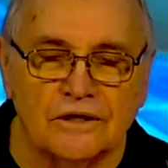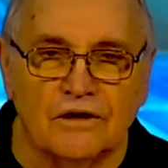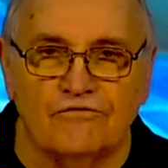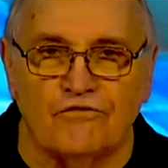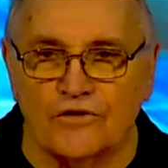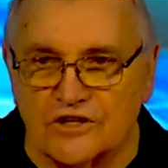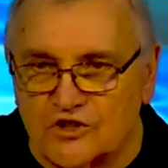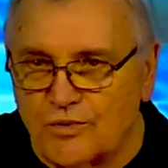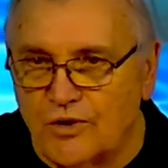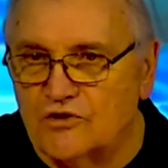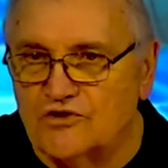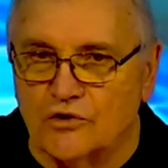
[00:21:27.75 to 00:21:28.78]
for the
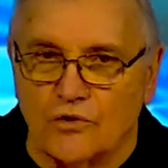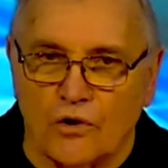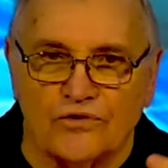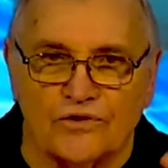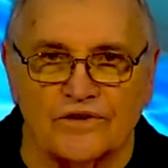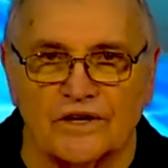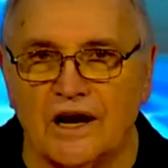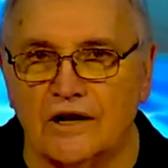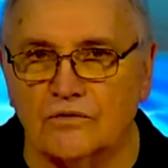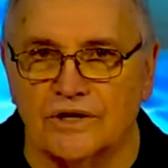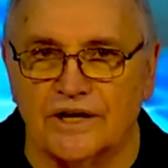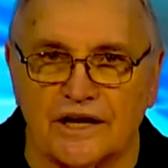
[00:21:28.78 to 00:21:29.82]
spiritual growth of the
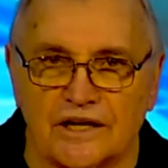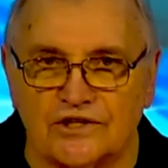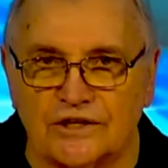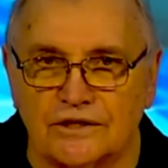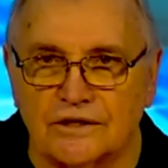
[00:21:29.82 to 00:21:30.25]
congregation.